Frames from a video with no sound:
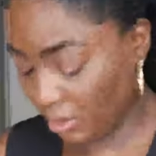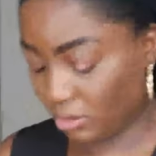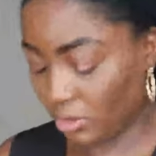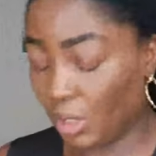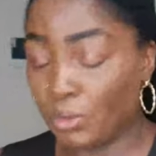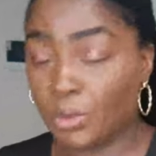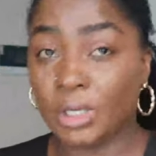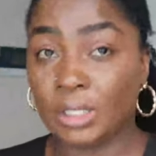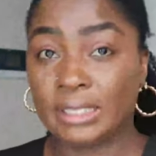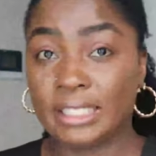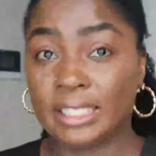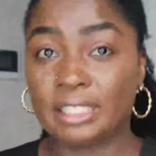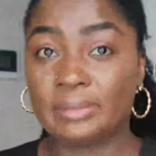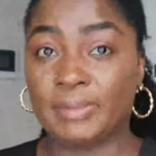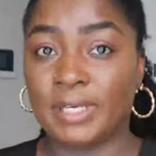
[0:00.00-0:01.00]
So I wore
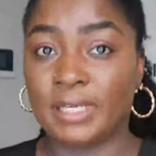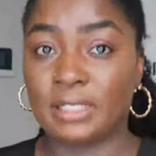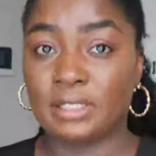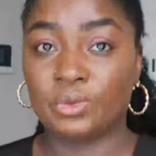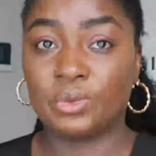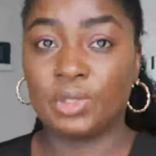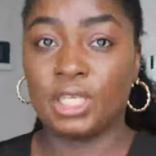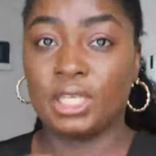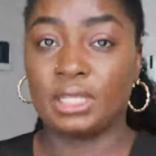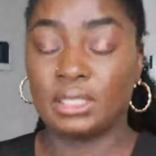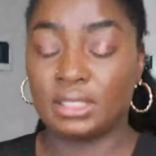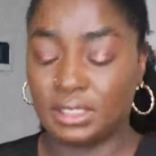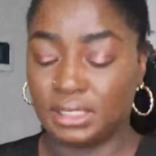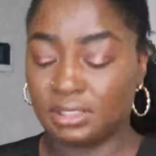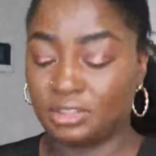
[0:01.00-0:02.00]
these pants with
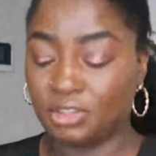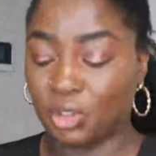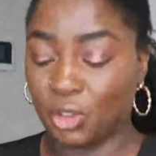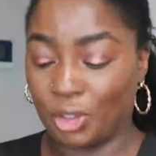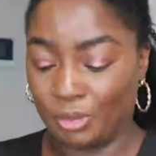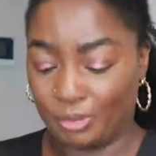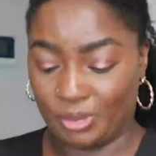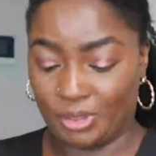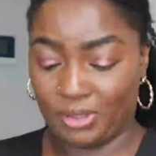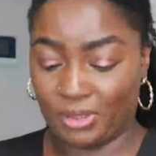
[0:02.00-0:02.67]
this top,